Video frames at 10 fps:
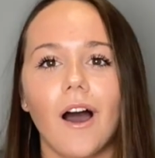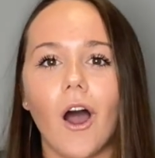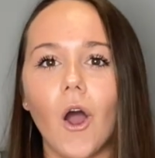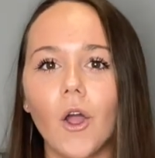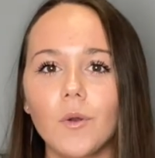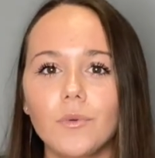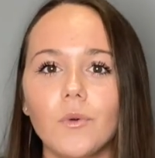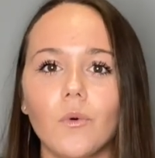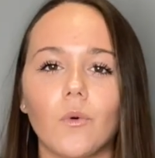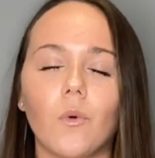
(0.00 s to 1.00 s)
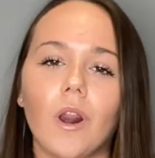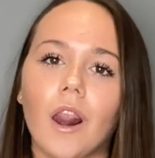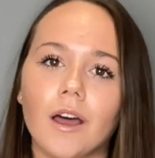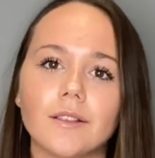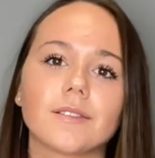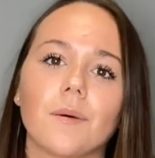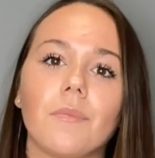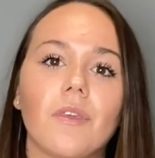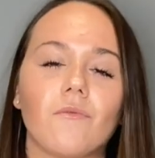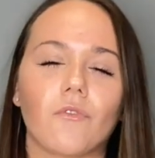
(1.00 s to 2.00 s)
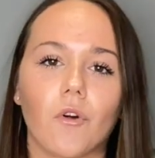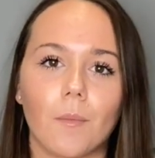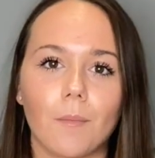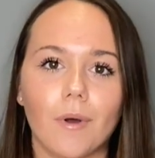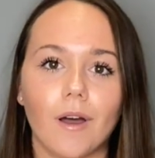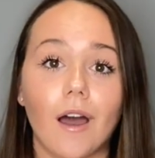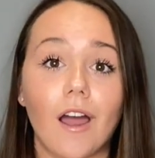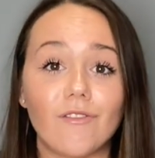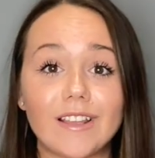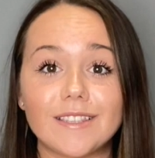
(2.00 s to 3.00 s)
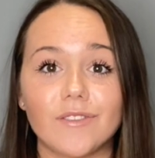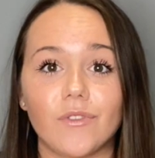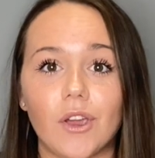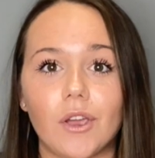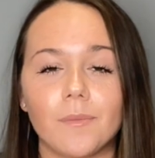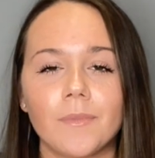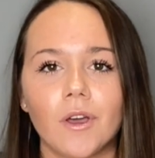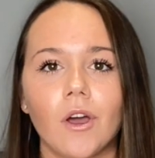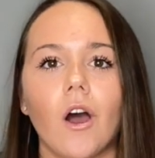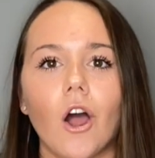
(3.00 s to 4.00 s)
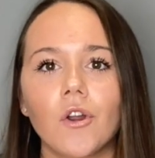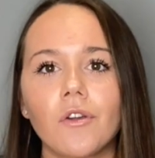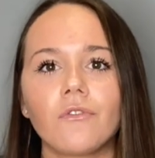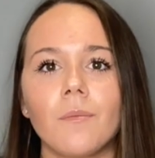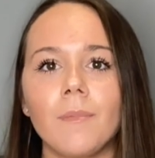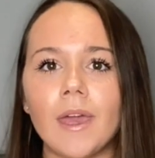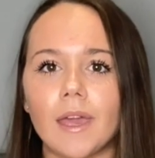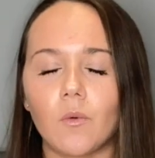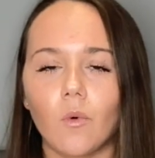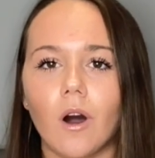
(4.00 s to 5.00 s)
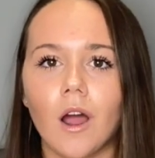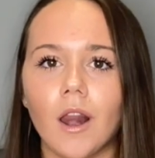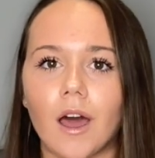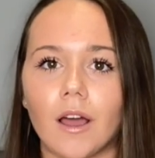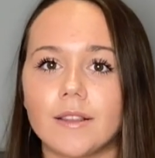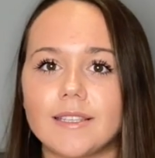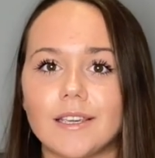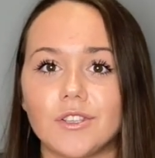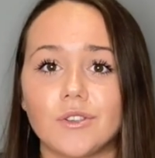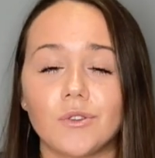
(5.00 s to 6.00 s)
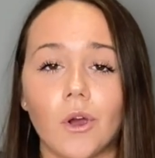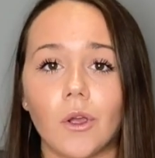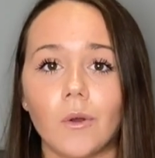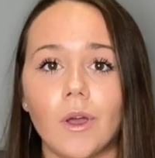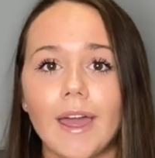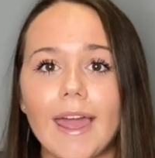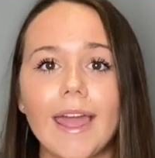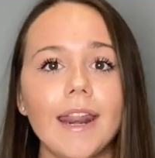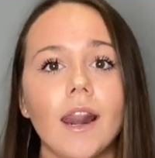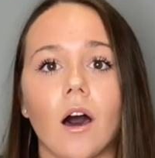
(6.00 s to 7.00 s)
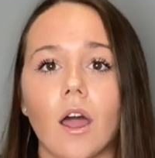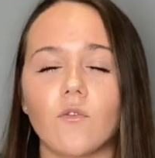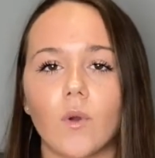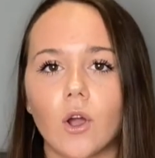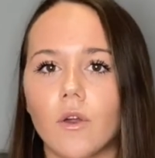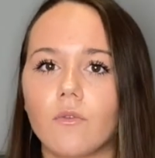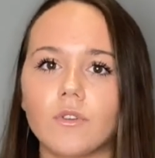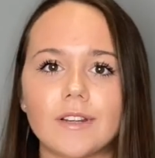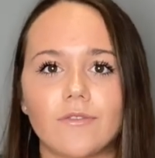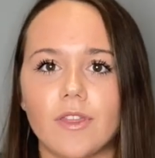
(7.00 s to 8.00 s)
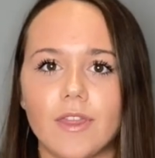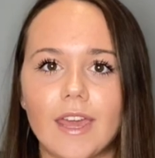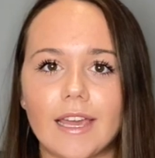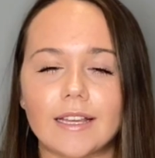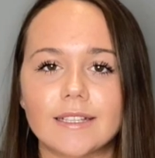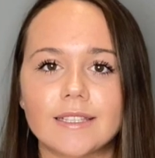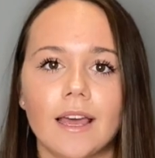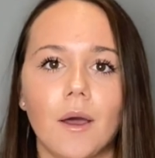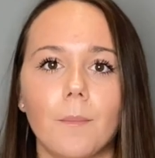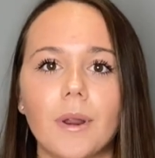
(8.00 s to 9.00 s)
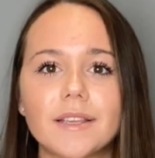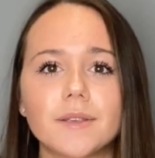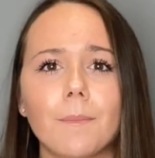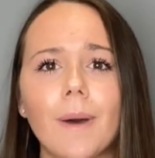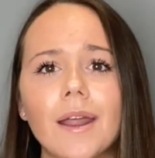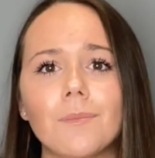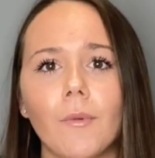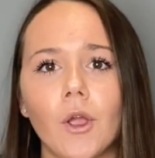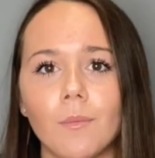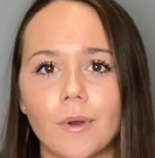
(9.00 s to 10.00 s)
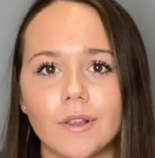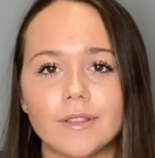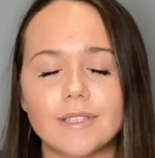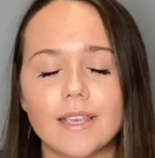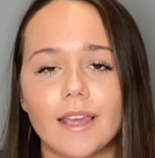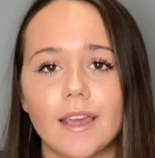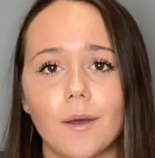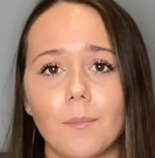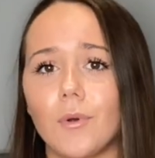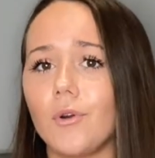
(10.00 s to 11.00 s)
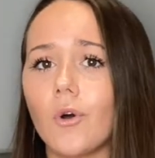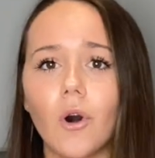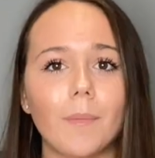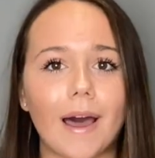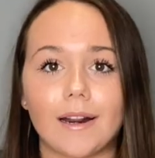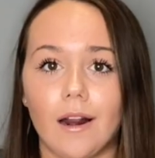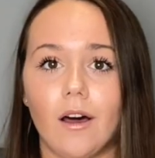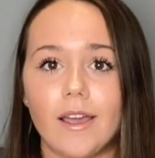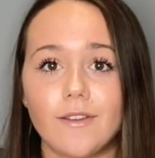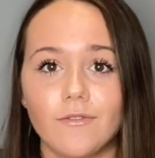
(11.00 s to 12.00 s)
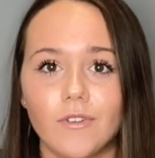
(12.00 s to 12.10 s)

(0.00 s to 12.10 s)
I hope you all learned something from her interview. I know for me, what I learned is, you know, in life we go through different things, but it's a bad moment, but not a bad life.